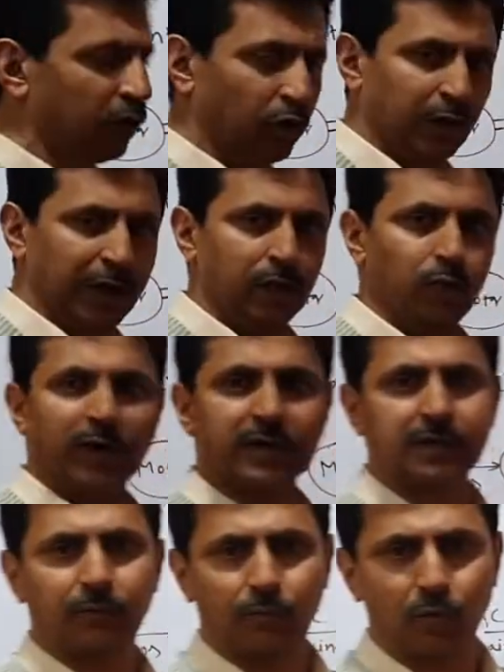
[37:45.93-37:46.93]
How much
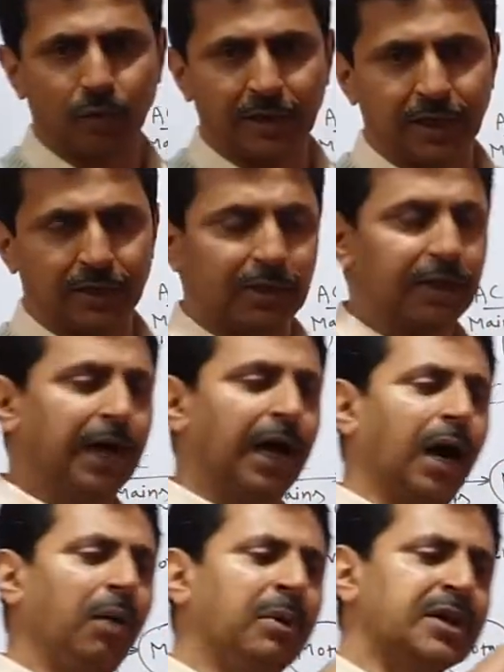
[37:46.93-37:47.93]
you have
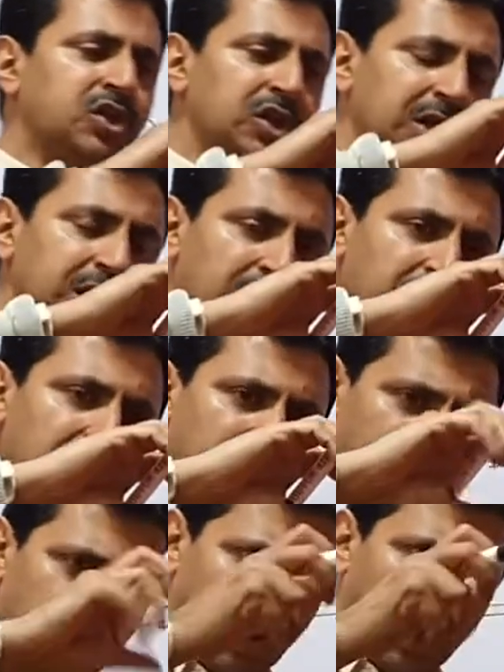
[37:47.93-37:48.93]
opened the throttling
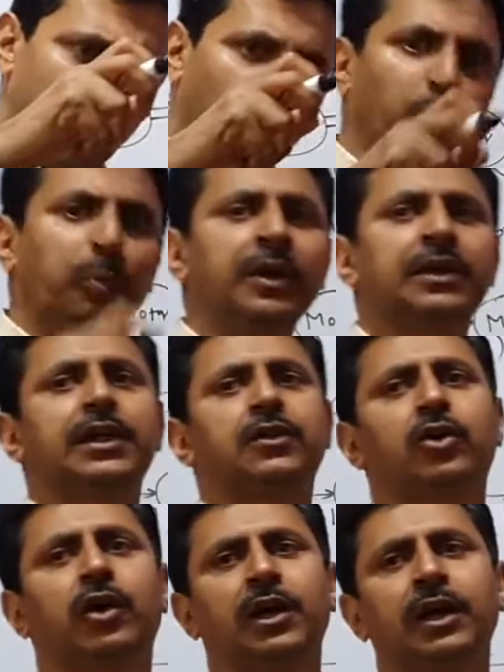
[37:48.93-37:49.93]
valve or how much you
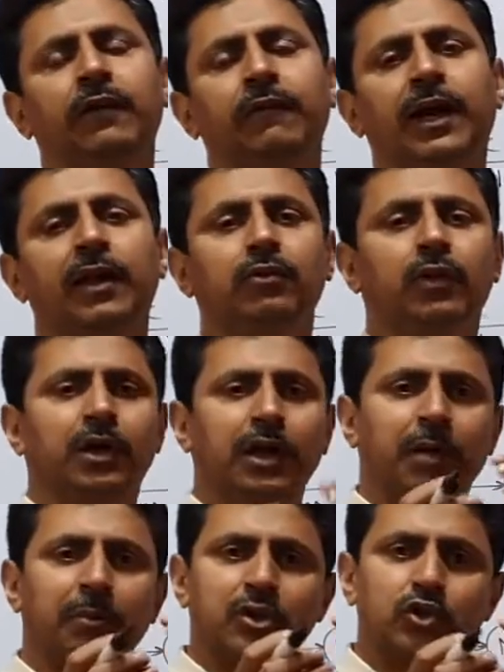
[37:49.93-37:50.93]
have closed,
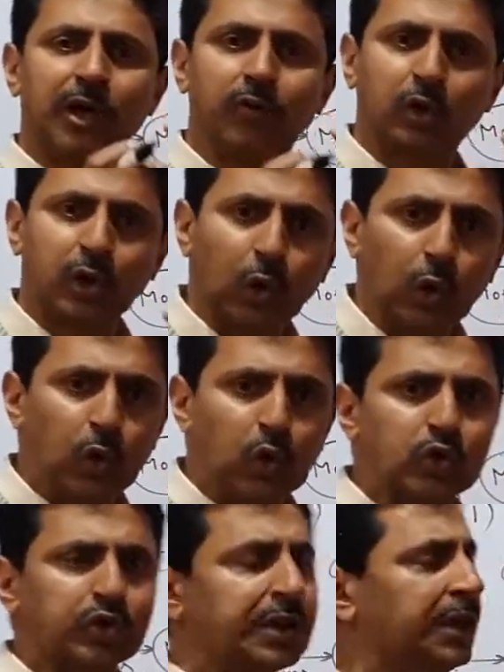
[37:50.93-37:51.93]
how much is the flow
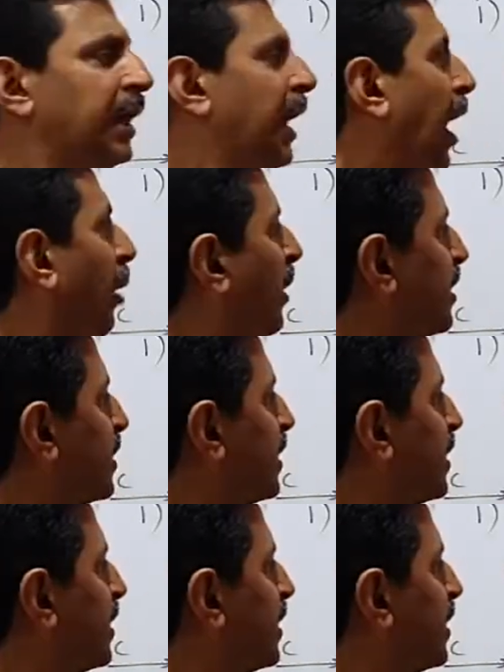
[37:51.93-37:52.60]
rate, motor